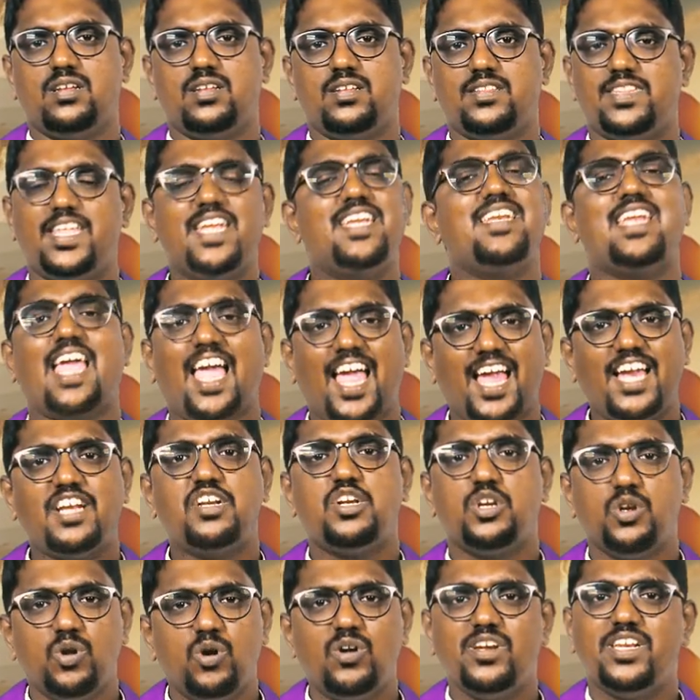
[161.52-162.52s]
They
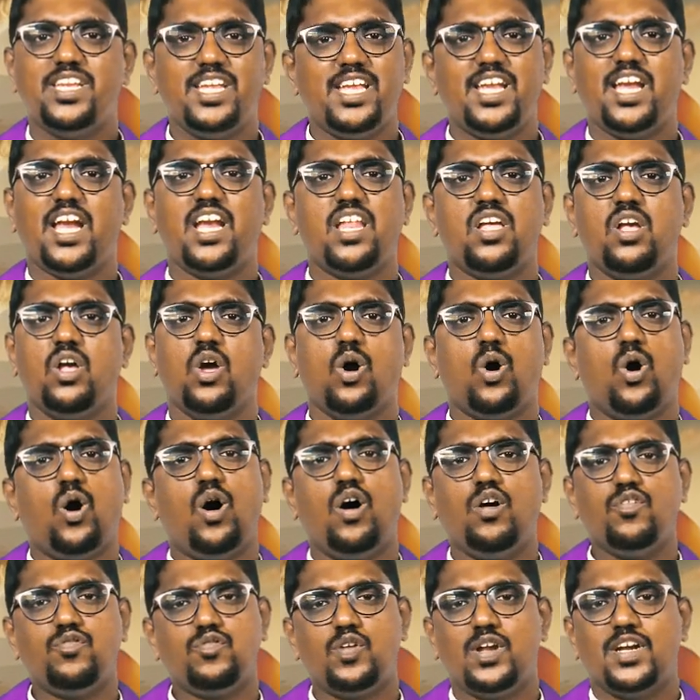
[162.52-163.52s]
had no need
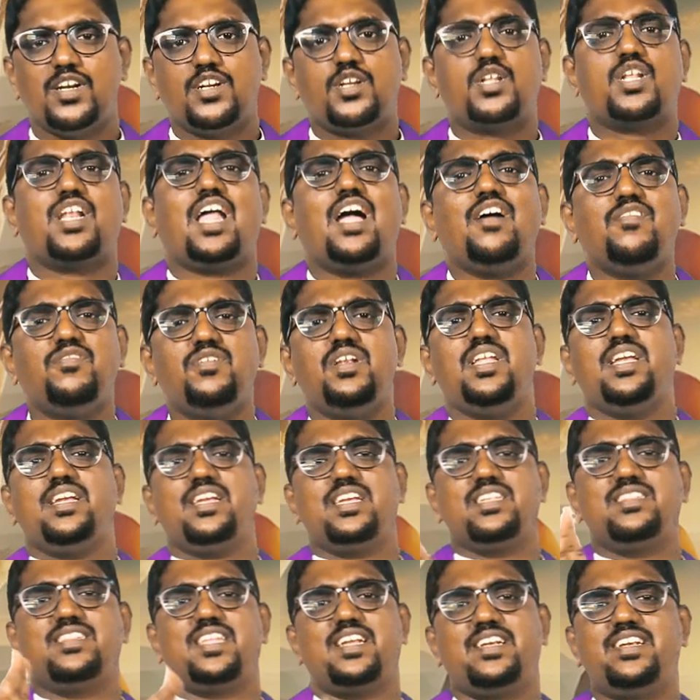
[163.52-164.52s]
of traveling
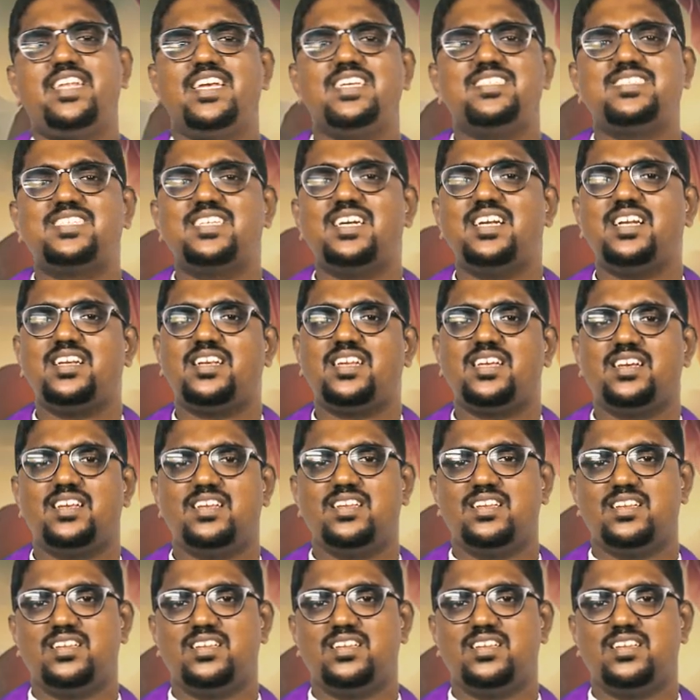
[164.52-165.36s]
in the desert.